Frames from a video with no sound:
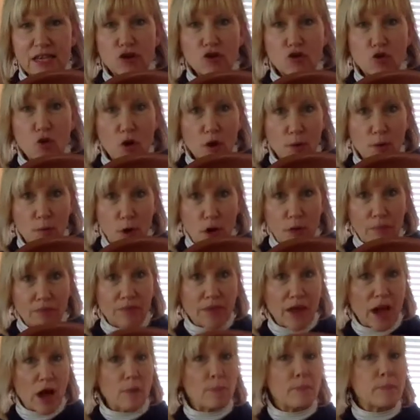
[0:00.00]
a normal.
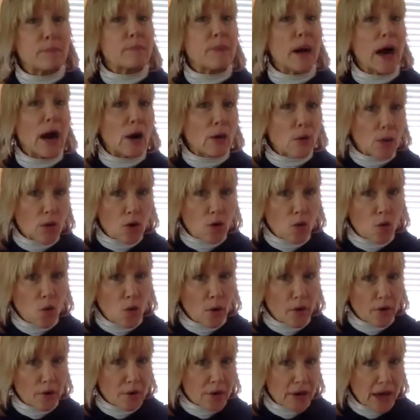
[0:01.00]
Now, about a
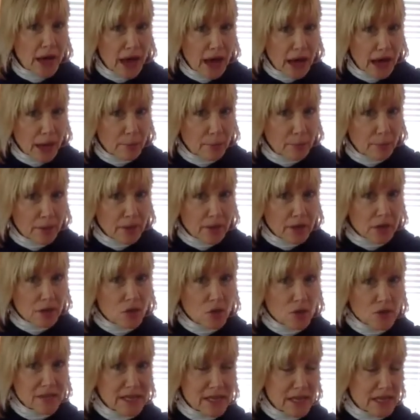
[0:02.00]
1/4 cup
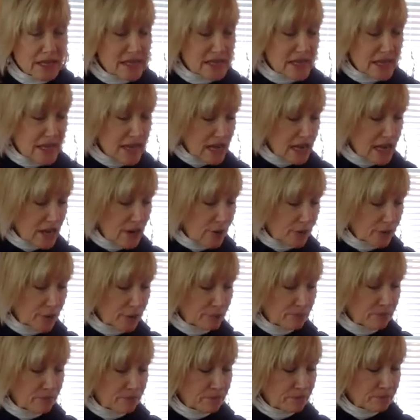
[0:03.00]
goes into here.
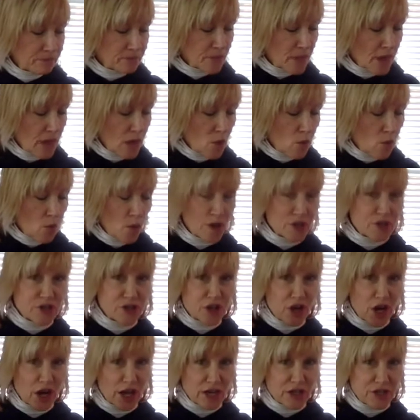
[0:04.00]
What
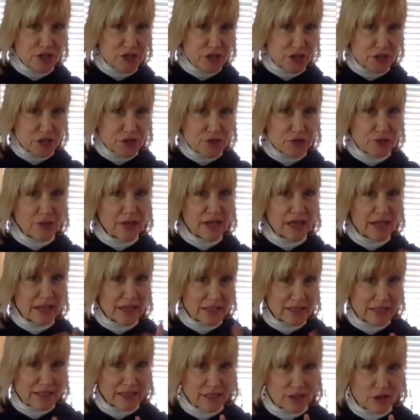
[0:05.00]
you gotta do
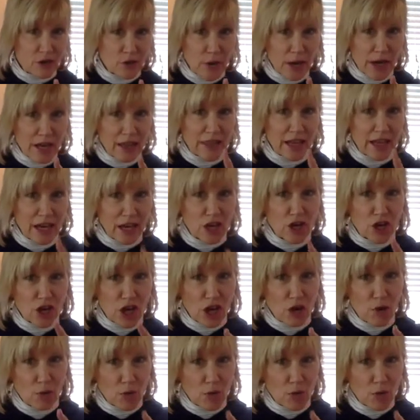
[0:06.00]
is, it's a quick thing, you gotta